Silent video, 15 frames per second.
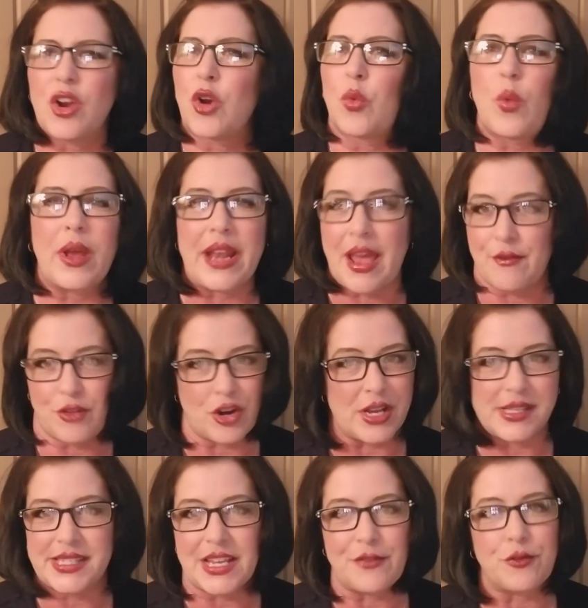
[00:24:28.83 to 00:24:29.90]
or whatever
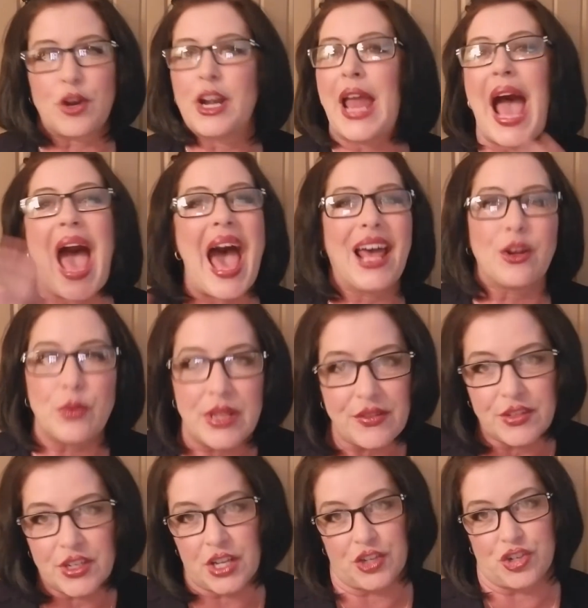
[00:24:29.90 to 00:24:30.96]
is different. I don't
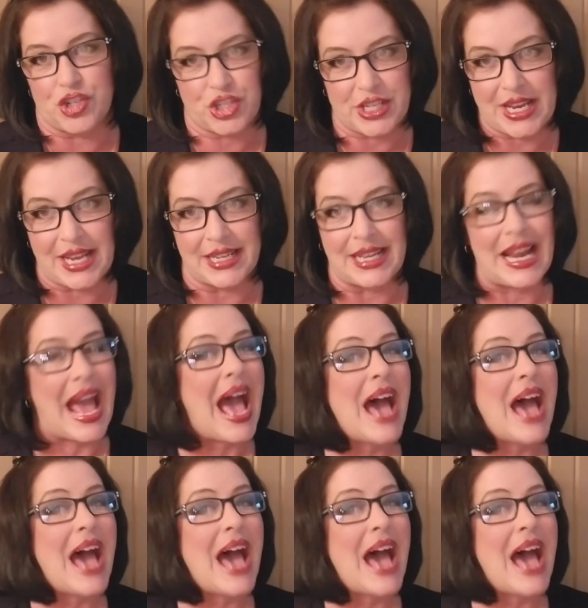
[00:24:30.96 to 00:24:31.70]
even understand it.